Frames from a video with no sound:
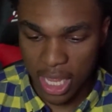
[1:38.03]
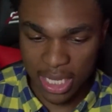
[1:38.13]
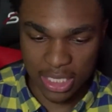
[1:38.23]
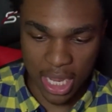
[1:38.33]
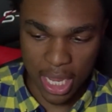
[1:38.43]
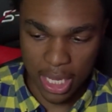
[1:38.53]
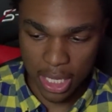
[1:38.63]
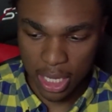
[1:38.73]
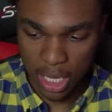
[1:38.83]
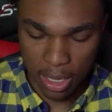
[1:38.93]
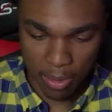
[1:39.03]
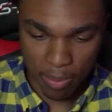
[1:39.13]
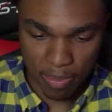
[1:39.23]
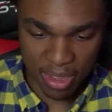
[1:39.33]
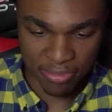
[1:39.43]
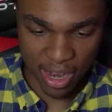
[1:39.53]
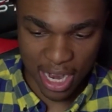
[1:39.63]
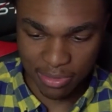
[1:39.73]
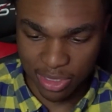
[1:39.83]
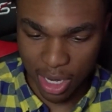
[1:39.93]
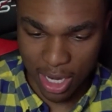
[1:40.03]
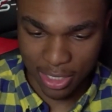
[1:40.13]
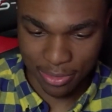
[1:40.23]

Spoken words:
is a B5 stock.